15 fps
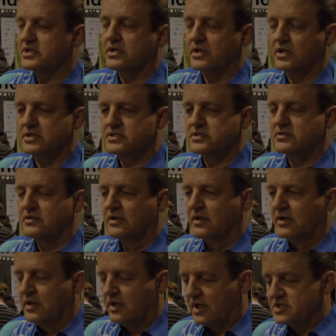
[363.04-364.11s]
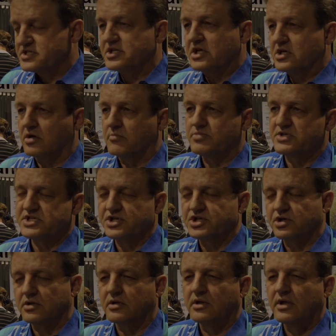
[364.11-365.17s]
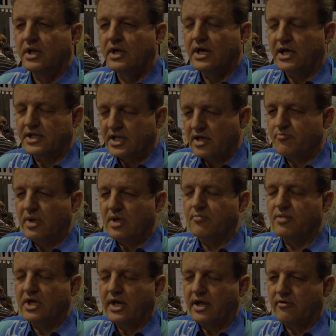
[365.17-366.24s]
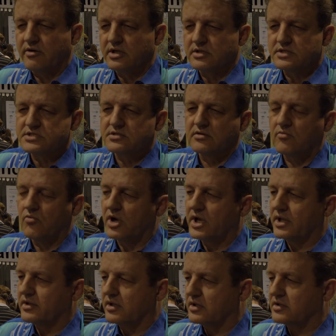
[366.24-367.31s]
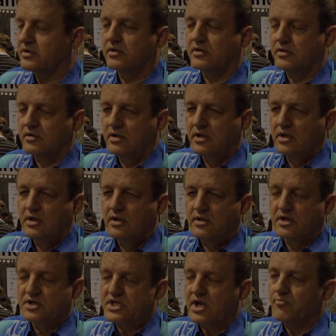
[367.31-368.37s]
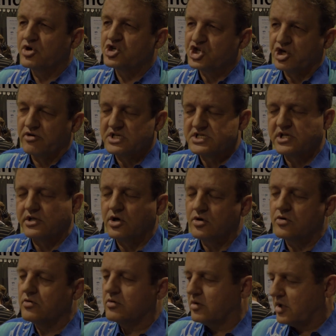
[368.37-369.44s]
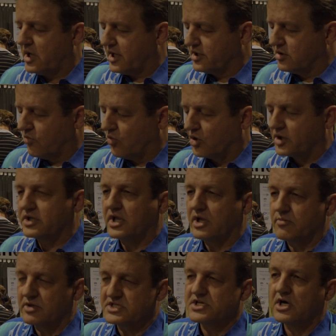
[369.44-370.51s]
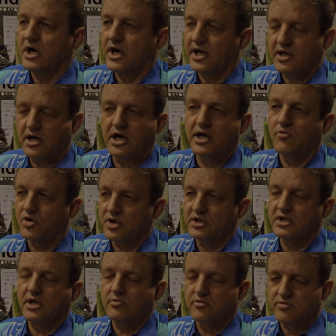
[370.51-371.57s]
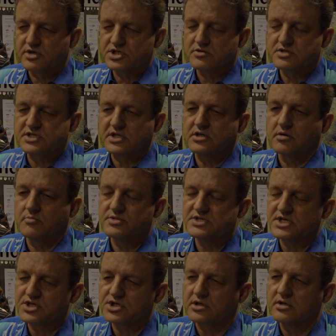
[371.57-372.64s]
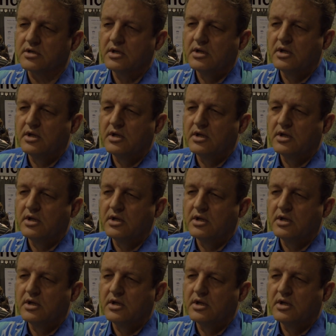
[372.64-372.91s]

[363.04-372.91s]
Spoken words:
its decomposition. And that may be areas where the temperature is low and the water table is high. High water table, reduced decomposition,